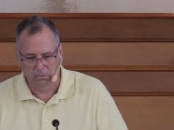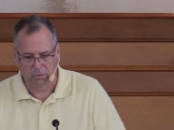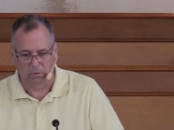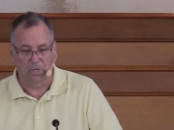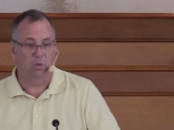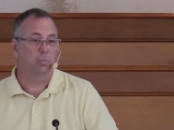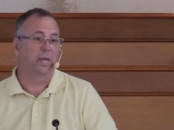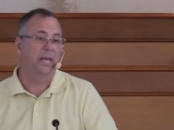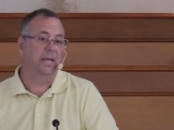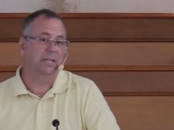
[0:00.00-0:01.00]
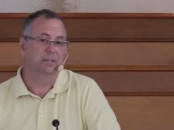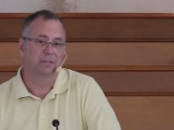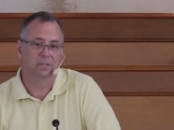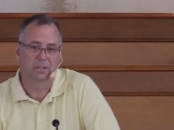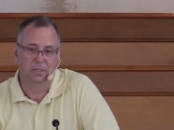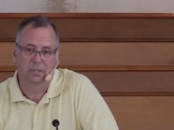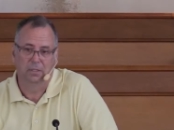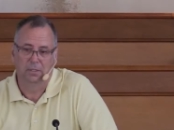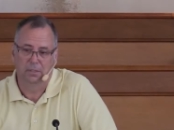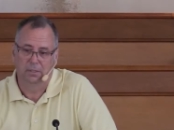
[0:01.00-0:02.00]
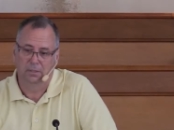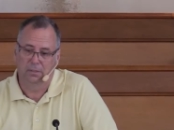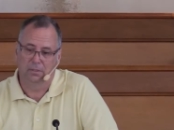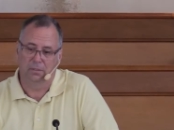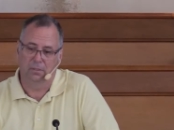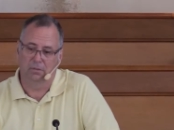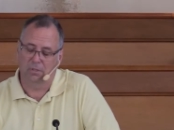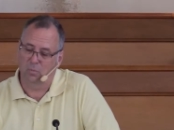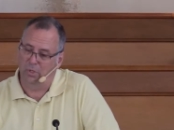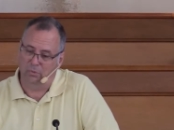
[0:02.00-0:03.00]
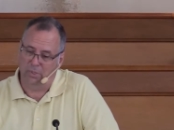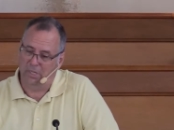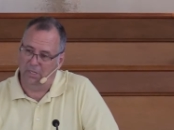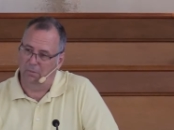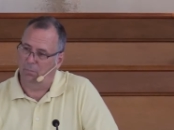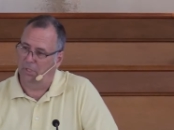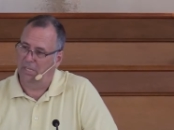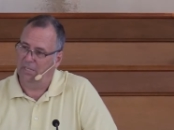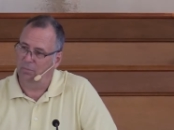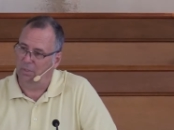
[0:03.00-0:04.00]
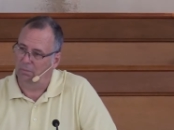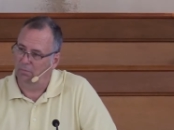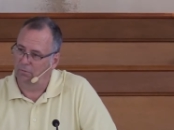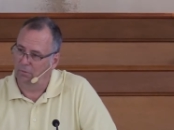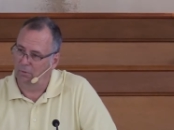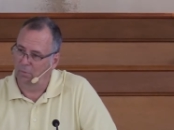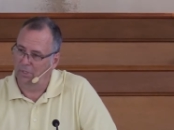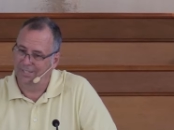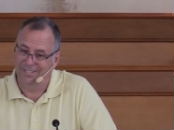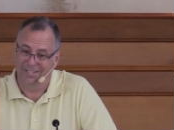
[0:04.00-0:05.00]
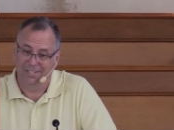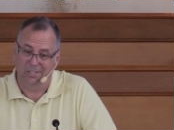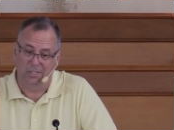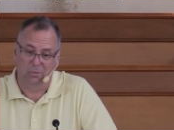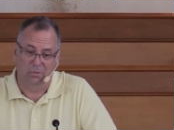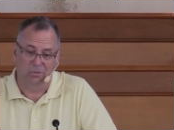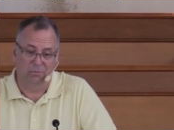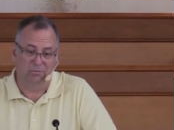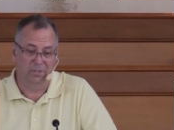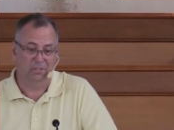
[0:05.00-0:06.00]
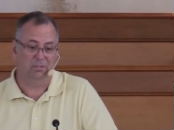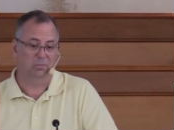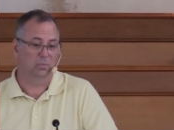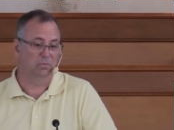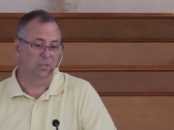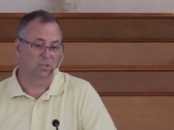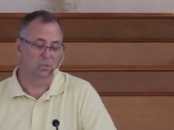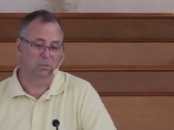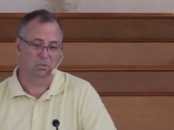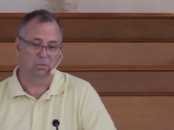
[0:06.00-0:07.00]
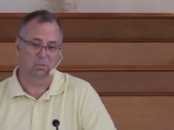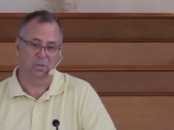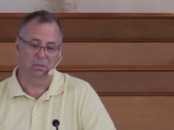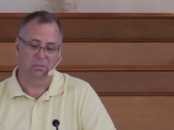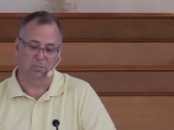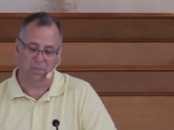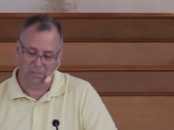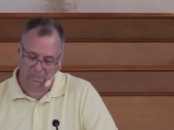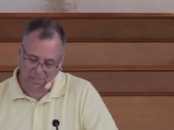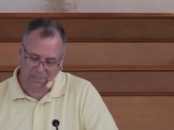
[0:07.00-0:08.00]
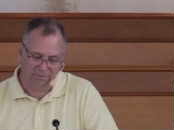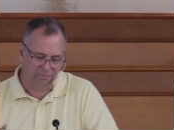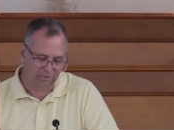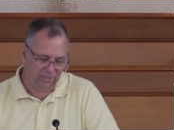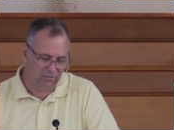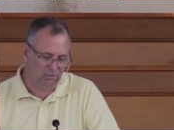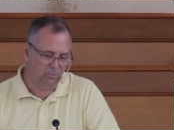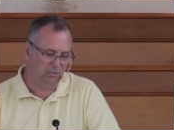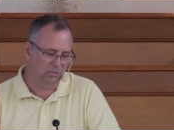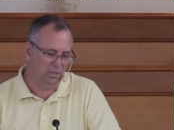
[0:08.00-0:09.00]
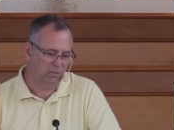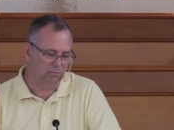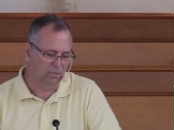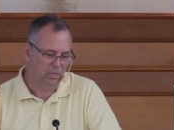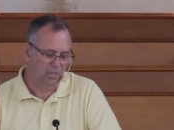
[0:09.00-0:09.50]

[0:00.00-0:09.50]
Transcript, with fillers: turn out bad. In some ways, we can't blame him for what he did. He was a victim of the culture around him, and yet he finds himself